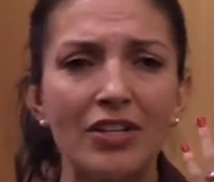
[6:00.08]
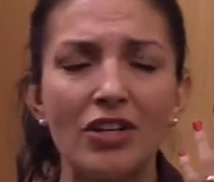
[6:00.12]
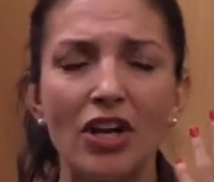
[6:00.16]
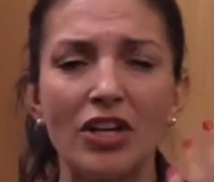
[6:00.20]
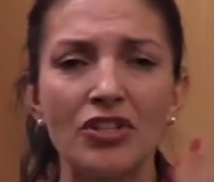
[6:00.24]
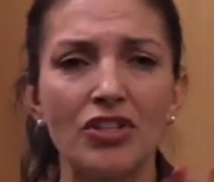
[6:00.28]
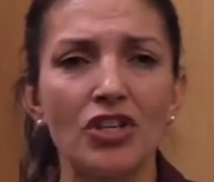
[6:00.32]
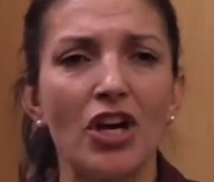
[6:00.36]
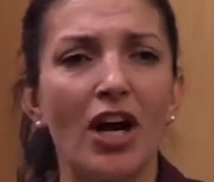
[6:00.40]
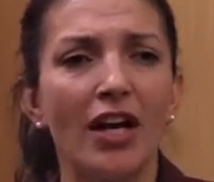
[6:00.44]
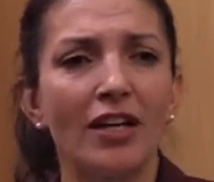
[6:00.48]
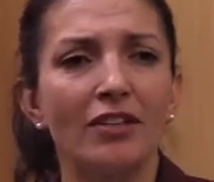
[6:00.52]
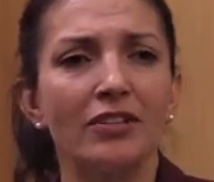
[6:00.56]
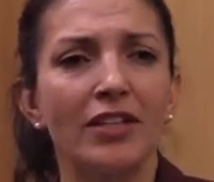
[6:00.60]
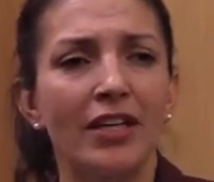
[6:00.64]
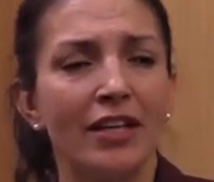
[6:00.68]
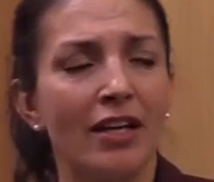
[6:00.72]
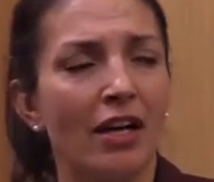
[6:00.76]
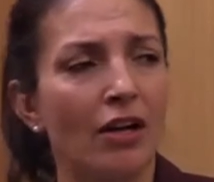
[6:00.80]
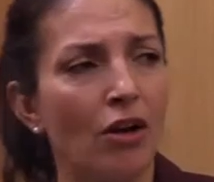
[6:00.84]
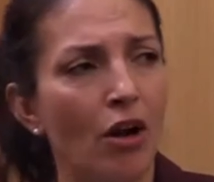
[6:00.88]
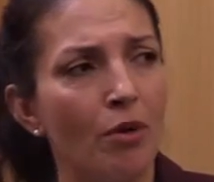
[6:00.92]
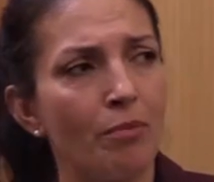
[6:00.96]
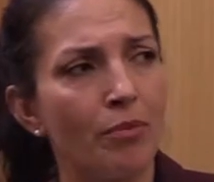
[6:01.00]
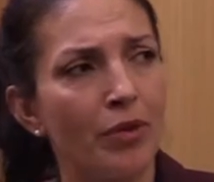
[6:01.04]
a child
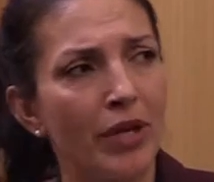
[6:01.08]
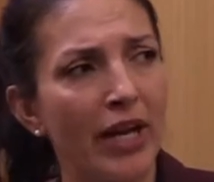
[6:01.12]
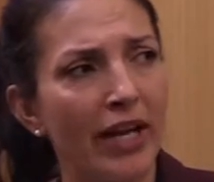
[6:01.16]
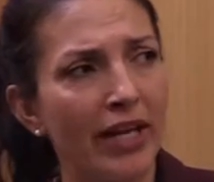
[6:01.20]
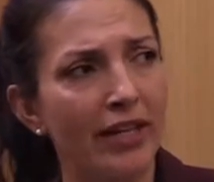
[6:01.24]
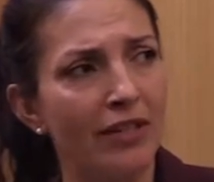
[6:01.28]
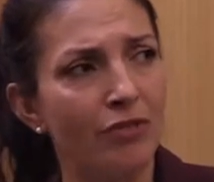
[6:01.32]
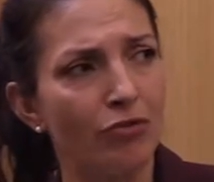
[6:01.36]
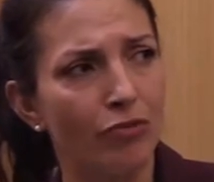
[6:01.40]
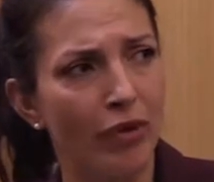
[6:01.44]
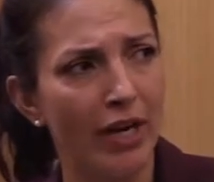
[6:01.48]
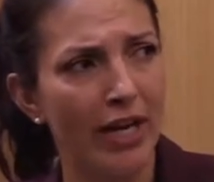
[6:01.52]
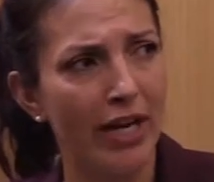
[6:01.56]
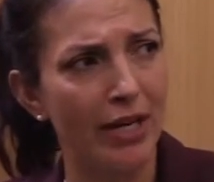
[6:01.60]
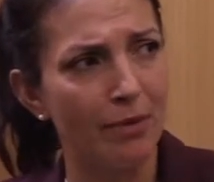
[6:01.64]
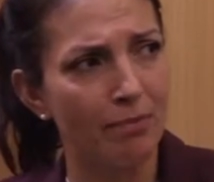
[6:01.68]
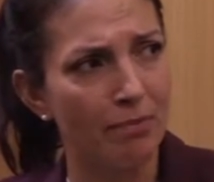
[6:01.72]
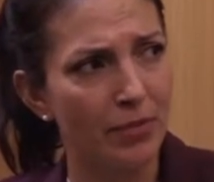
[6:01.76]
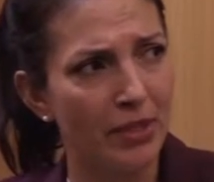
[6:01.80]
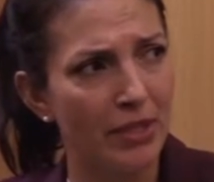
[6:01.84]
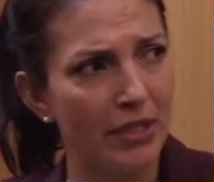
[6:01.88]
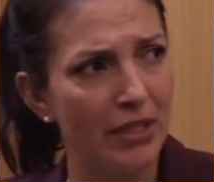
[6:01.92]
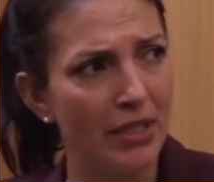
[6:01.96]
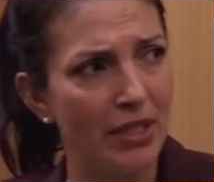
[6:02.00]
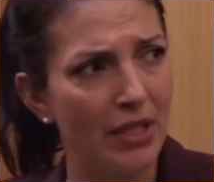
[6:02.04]
cannot comprehend rape.
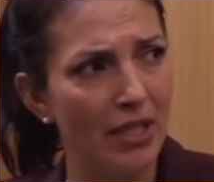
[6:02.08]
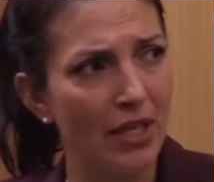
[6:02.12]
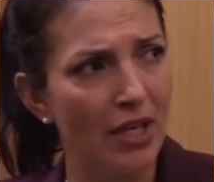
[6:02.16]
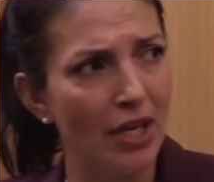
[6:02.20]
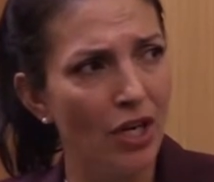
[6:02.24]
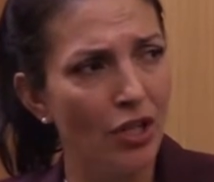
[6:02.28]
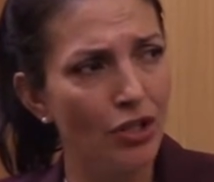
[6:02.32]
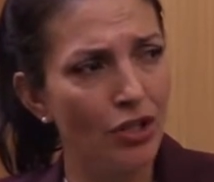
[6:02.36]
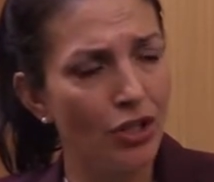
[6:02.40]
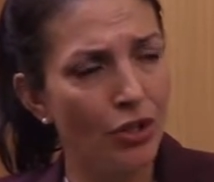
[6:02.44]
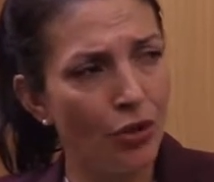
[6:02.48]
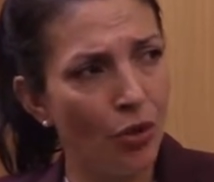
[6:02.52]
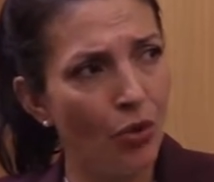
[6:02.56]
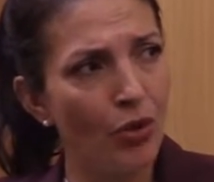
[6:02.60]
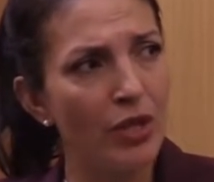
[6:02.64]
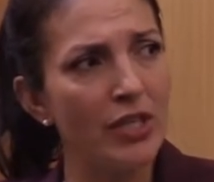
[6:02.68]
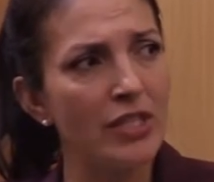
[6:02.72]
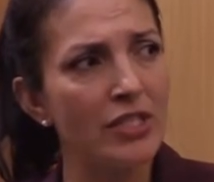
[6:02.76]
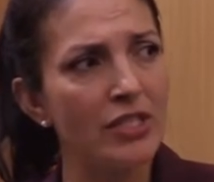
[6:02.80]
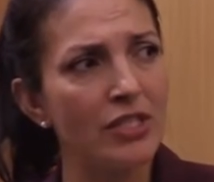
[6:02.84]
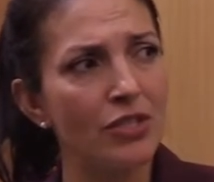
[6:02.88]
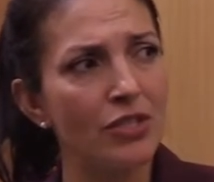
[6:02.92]
Yeah. You know, it's